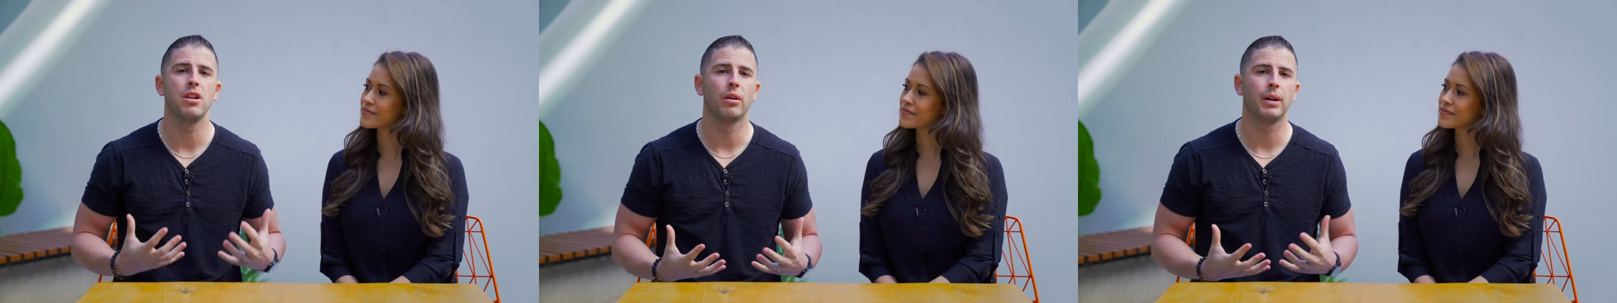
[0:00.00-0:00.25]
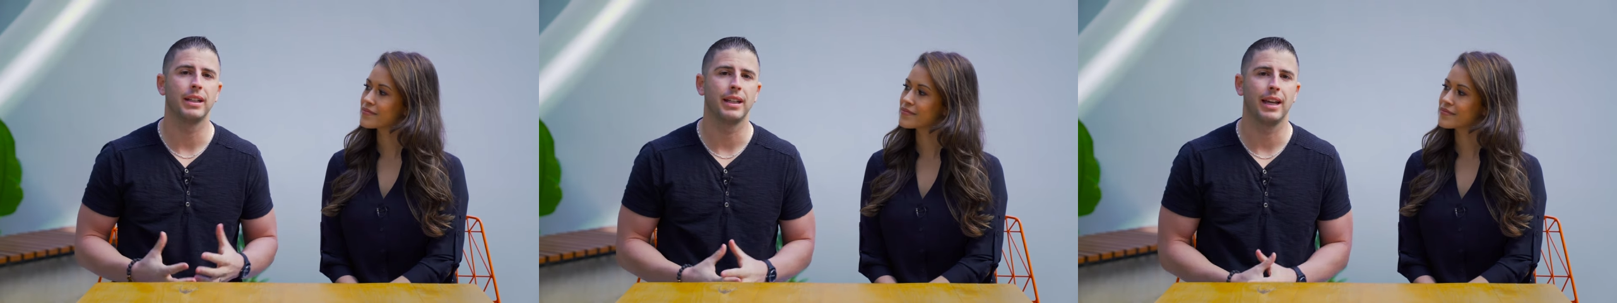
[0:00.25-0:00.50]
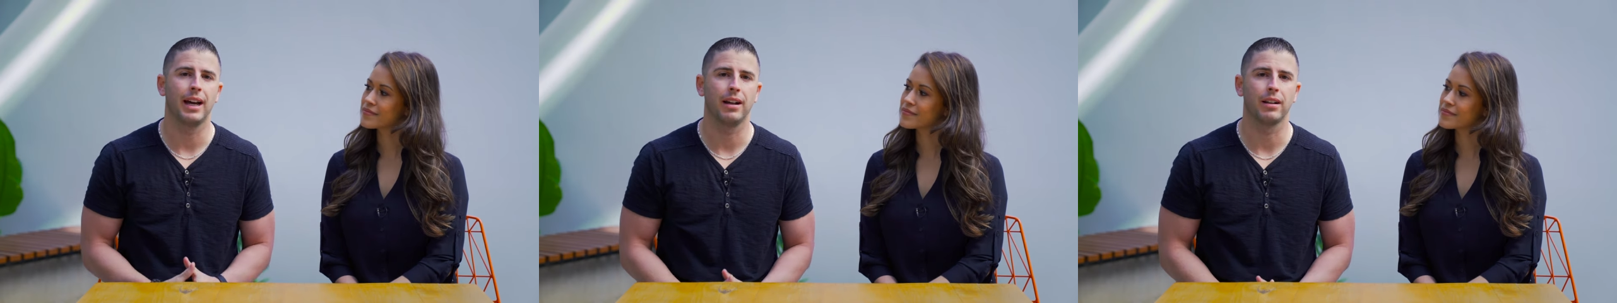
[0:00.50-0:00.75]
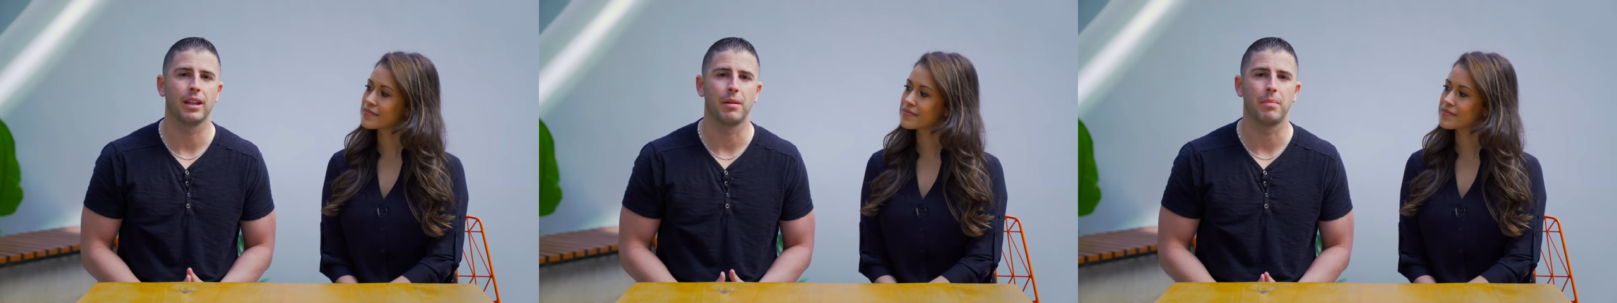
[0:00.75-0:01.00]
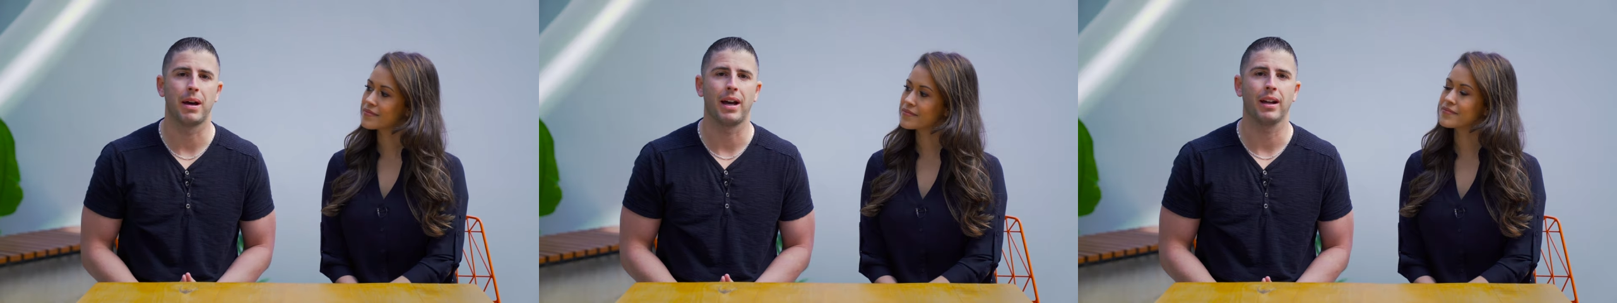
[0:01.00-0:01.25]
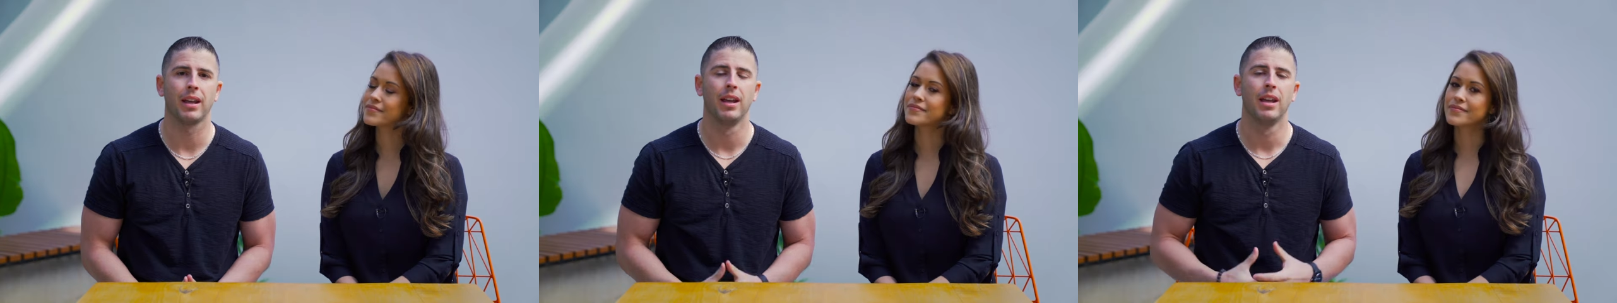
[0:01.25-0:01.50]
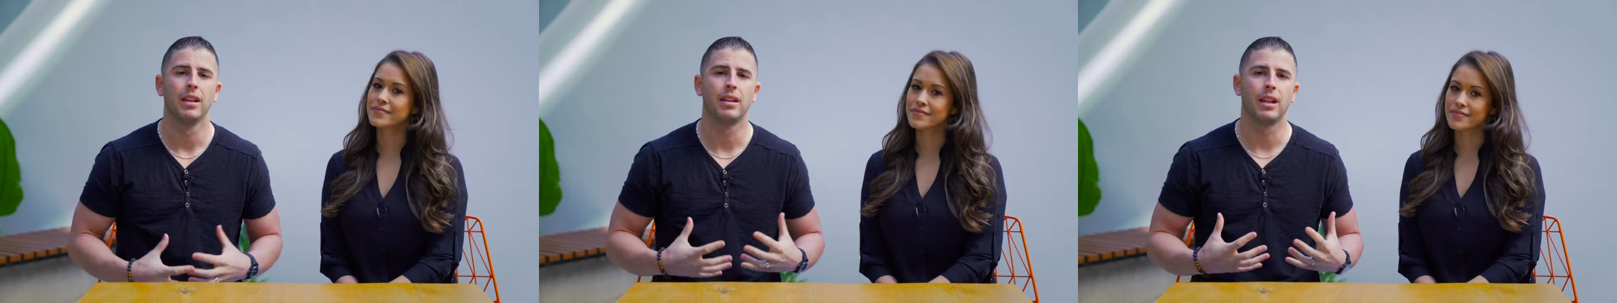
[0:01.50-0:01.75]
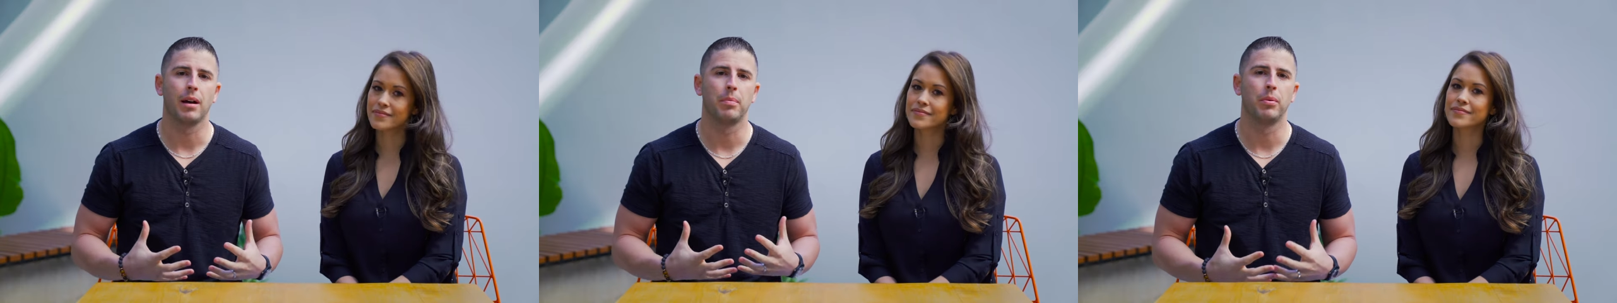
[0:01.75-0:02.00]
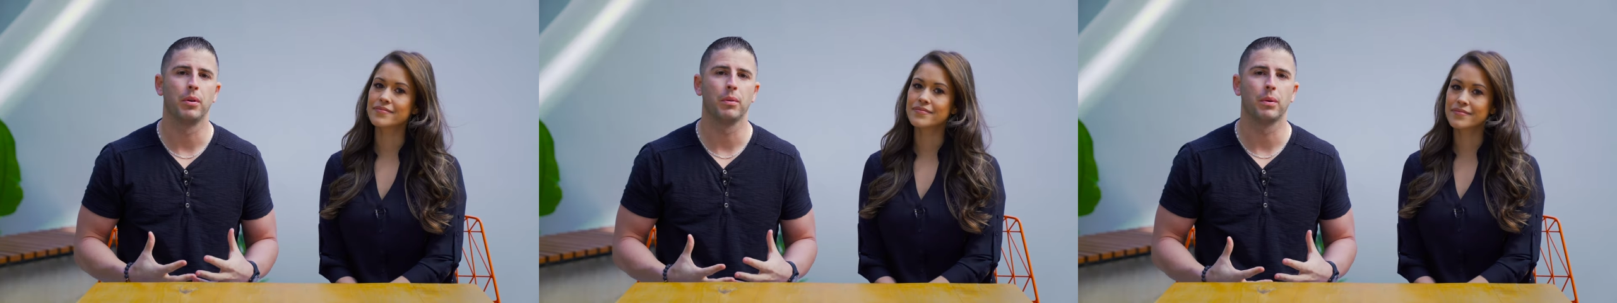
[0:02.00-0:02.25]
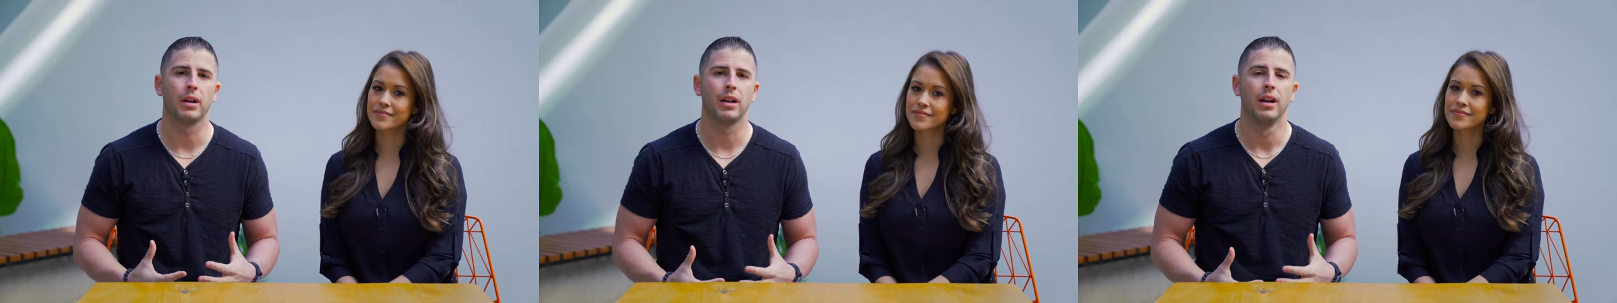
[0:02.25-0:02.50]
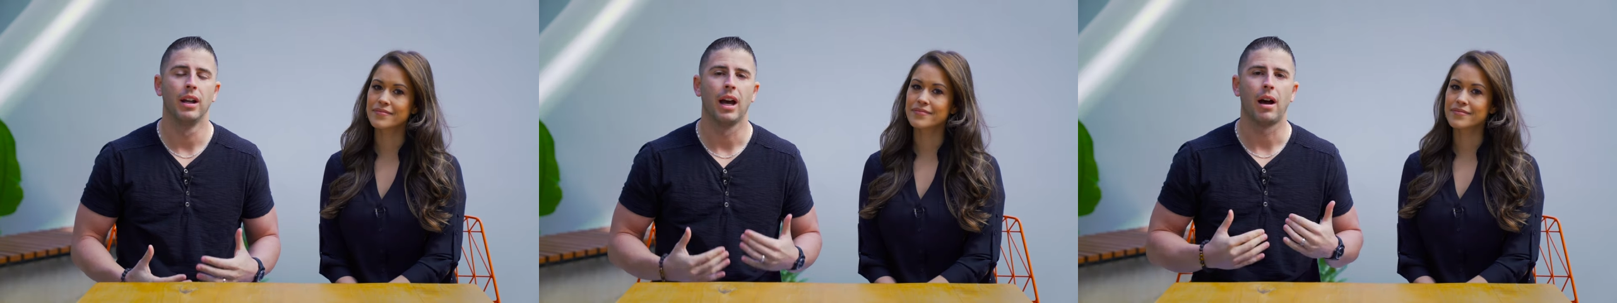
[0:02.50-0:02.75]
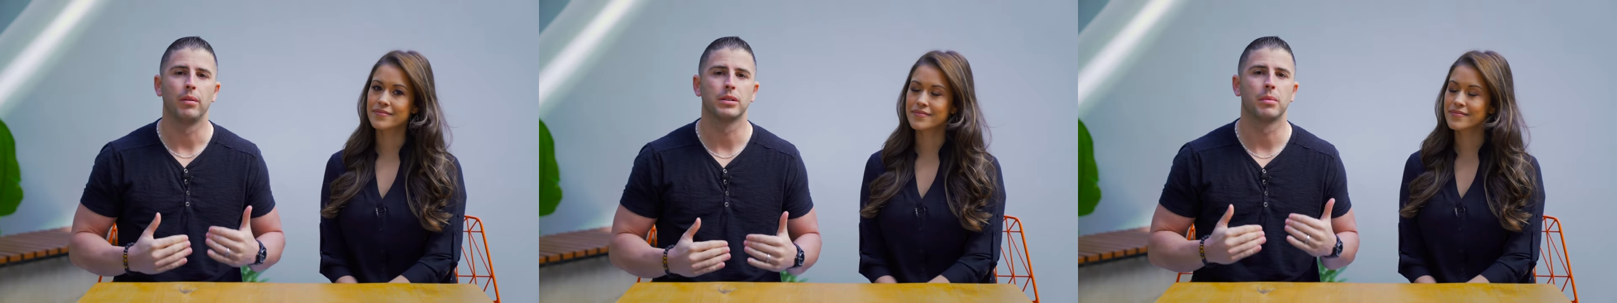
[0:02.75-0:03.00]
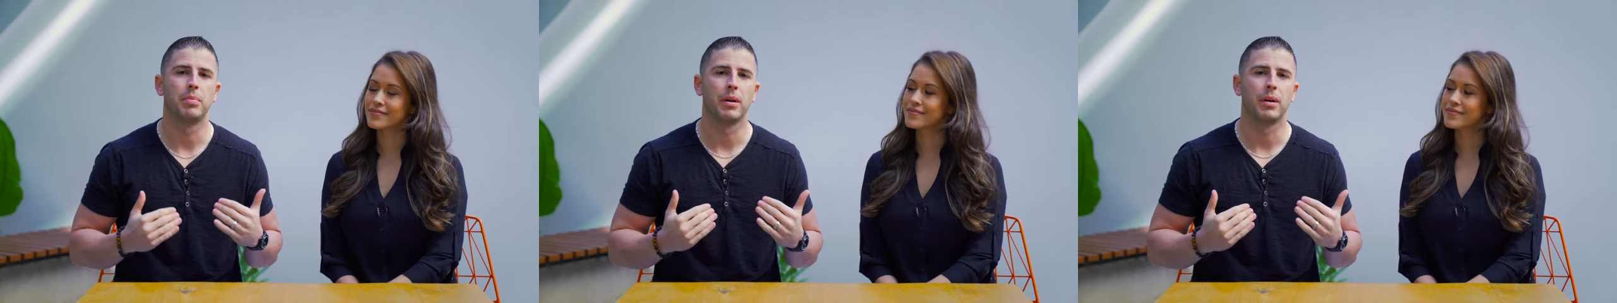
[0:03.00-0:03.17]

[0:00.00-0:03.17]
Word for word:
Speaker 1: no idea how to get back to that point where I was